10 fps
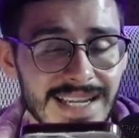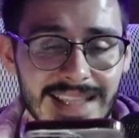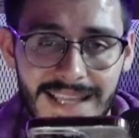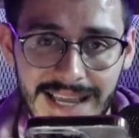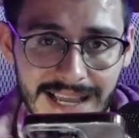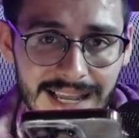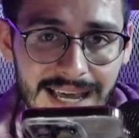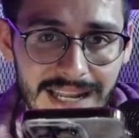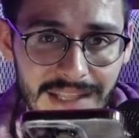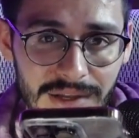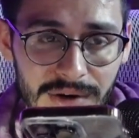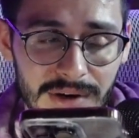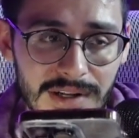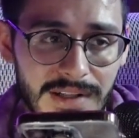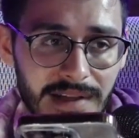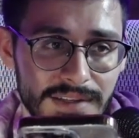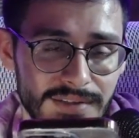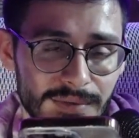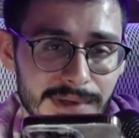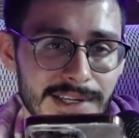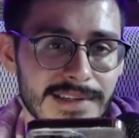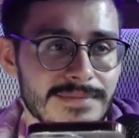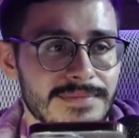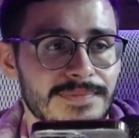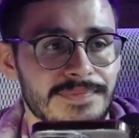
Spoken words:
Get the heck out of there, collect our money.